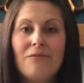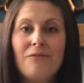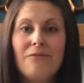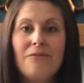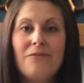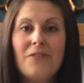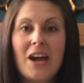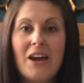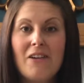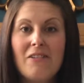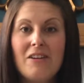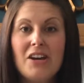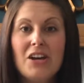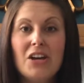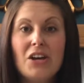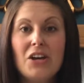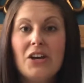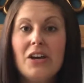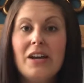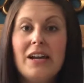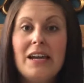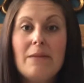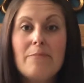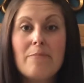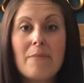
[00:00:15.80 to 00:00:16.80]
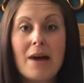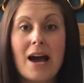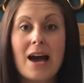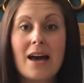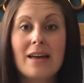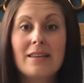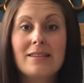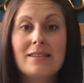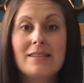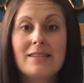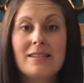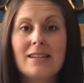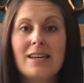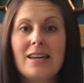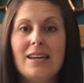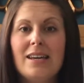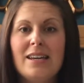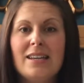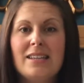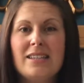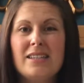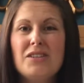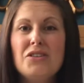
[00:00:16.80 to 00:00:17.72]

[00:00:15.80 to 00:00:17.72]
Very early maths is